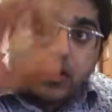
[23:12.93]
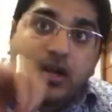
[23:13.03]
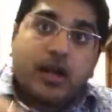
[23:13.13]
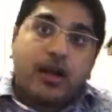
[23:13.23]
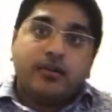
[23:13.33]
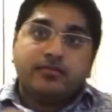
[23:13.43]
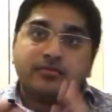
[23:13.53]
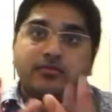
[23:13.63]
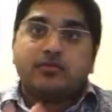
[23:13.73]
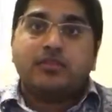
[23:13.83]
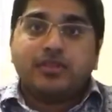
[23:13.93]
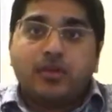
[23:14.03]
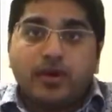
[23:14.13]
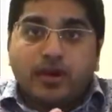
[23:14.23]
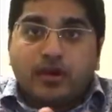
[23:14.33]

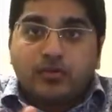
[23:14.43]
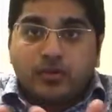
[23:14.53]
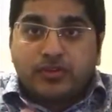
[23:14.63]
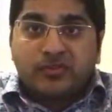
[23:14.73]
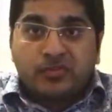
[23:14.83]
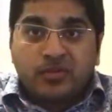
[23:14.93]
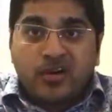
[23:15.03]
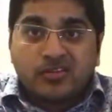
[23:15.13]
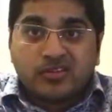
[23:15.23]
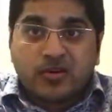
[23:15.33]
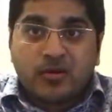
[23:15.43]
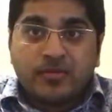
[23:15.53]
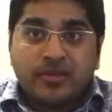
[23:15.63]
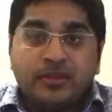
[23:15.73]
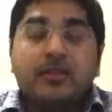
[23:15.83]
going on with Braun
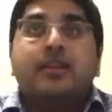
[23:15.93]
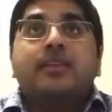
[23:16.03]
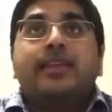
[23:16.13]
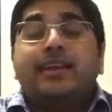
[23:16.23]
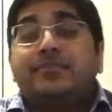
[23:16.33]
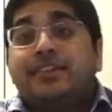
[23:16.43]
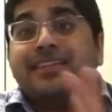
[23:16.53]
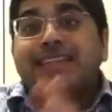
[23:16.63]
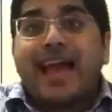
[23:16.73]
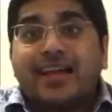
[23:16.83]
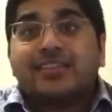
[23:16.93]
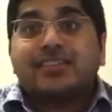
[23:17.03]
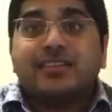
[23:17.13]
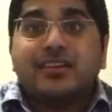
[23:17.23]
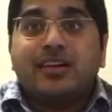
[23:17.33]
Strowman, that if he
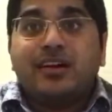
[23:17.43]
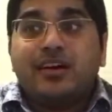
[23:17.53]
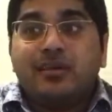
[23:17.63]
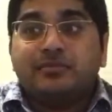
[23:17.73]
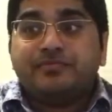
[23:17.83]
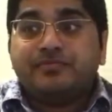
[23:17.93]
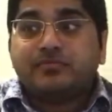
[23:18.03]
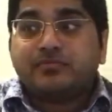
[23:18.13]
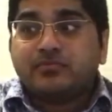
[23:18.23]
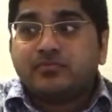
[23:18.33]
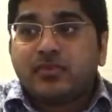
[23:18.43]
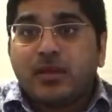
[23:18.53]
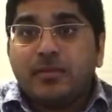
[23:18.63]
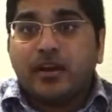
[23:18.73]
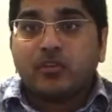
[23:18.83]
attacks
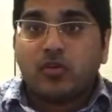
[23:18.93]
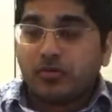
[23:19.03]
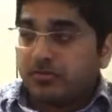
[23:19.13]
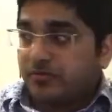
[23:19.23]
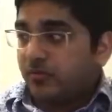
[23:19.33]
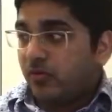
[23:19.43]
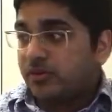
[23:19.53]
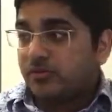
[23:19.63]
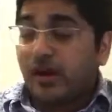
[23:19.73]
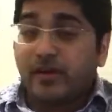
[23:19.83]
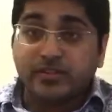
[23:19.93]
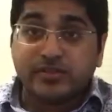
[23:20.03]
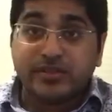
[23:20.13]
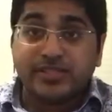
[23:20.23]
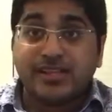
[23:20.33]
Baron Corbin before Survivor
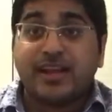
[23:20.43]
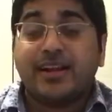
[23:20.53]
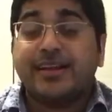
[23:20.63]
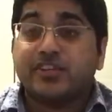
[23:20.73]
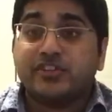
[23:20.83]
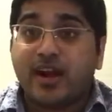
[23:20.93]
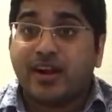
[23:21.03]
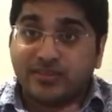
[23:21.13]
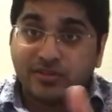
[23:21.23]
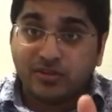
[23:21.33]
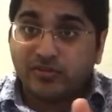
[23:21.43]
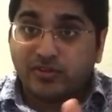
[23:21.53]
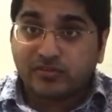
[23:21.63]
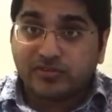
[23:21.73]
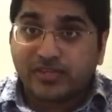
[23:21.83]
Series, he's not going to get a shot at the
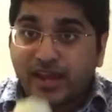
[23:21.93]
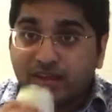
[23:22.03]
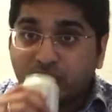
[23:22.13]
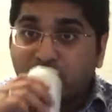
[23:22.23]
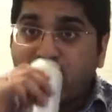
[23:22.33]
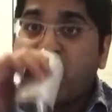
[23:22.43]
Universal title.